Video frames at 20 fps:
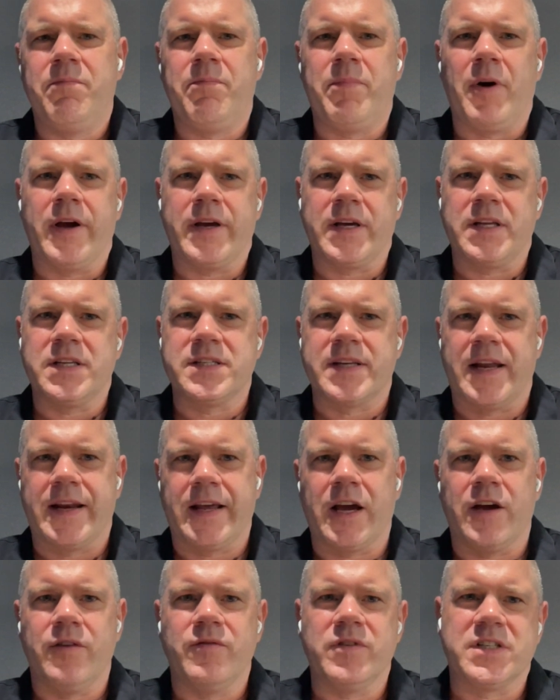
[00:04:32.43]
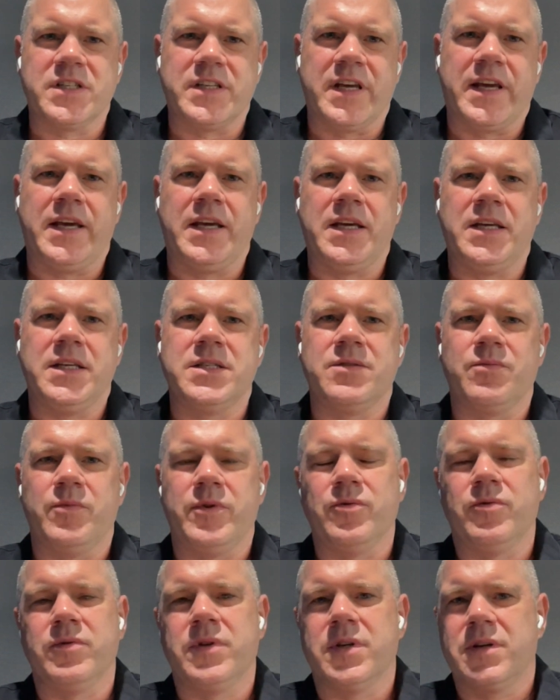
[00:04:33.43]
buying and selling overseas
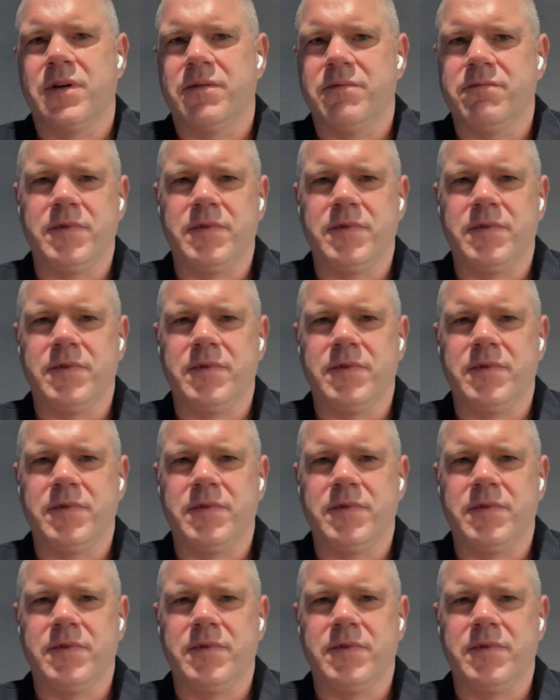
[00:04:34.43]
with all the